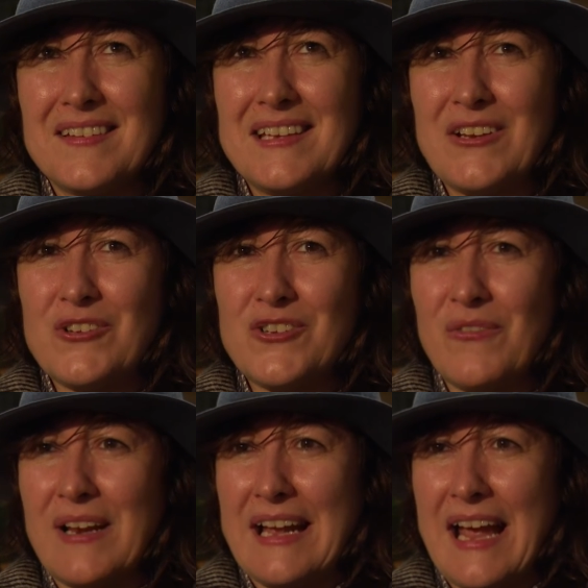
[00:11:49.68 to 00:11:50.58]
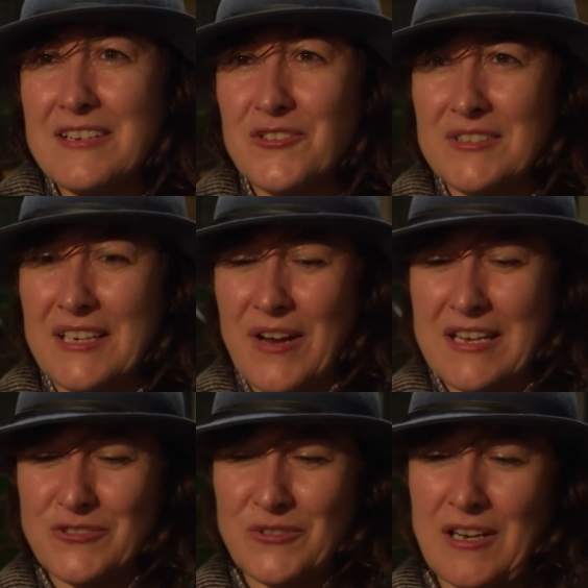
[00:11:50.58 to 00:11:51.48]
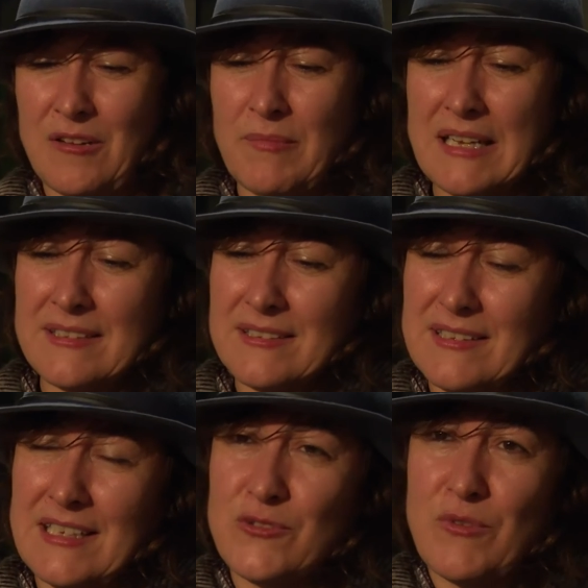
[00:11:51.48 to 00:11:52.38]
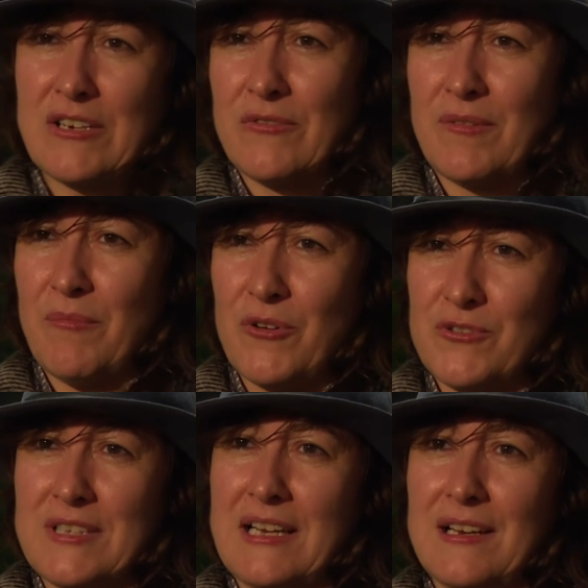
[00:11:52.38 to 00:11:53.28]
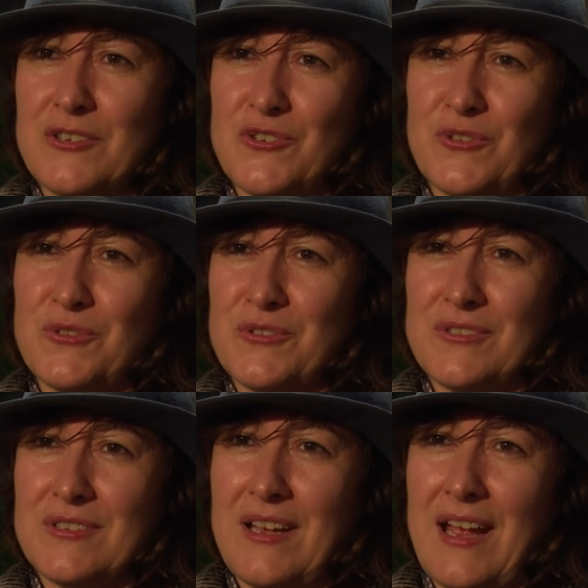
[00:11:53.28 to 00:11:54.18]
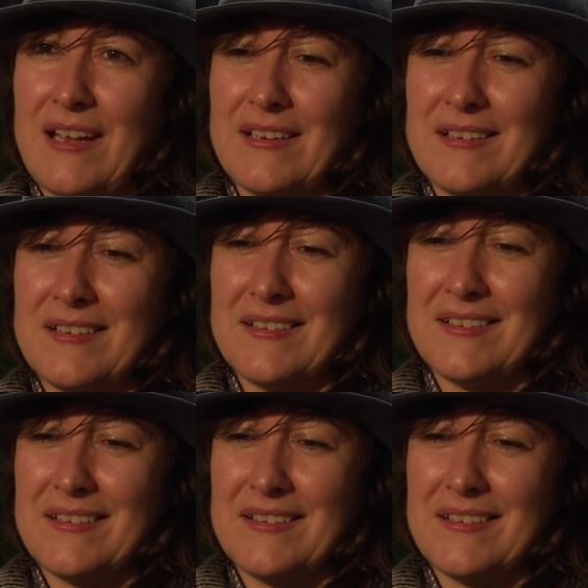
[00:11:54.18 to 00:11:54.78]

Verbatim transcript: you know, sort of like extraterrestrial, but it's one of the most delicious and